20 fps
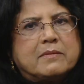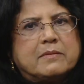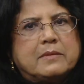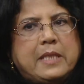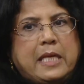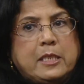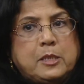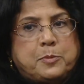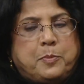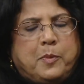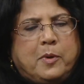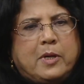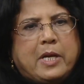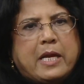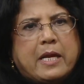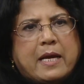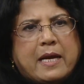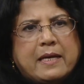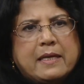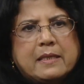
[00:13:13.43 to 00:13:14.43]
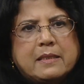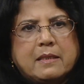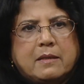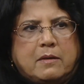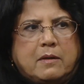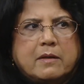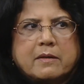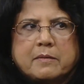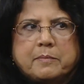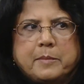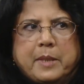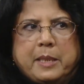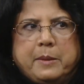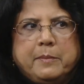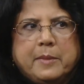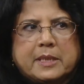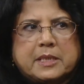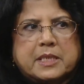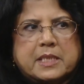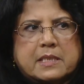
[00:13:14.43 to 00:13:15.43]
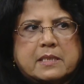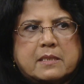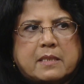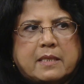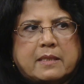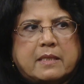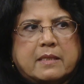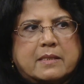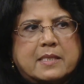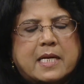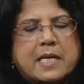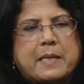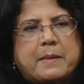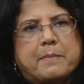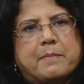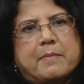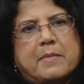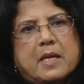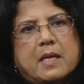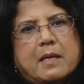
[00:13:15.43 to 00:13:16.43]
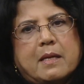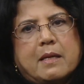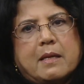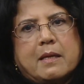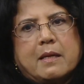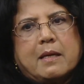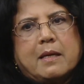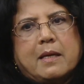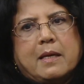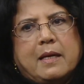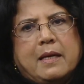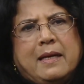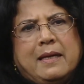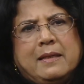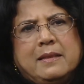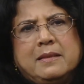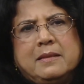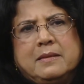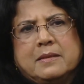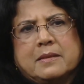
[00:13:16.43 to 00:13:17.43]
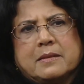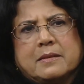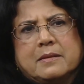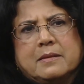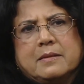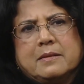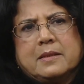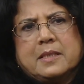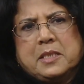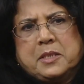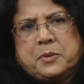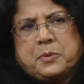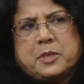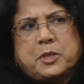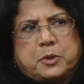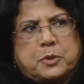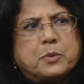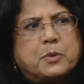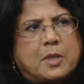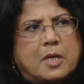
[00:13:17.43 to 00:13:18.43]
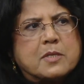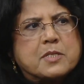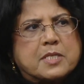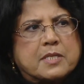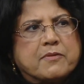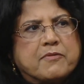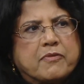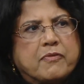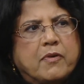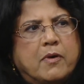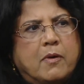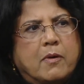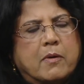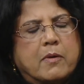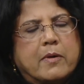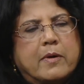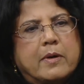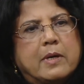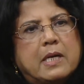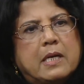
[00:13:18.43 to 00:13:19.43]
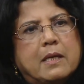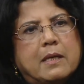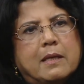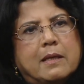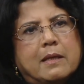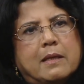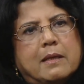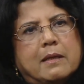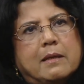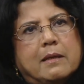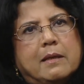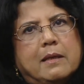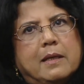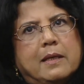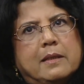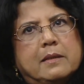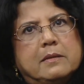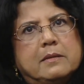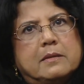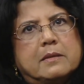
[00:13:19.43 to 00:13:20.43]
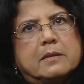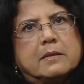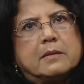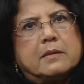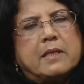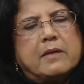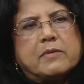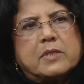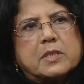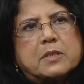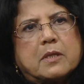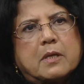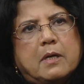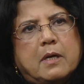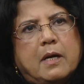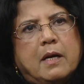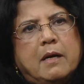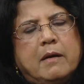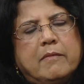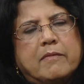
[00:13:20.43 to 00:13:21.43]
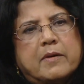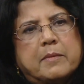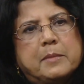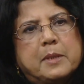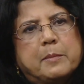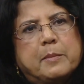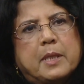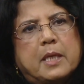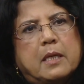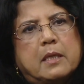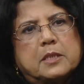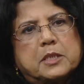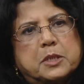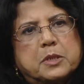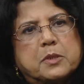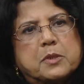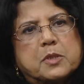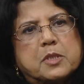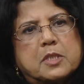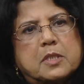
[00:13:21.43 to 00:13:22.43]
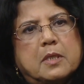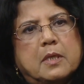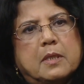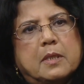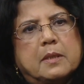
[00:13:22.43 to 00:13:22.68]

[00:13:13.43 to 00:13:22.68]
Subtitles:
Next Monet had a lot of my images at the time, and this was 2004, and there was a call from the Bellagio's,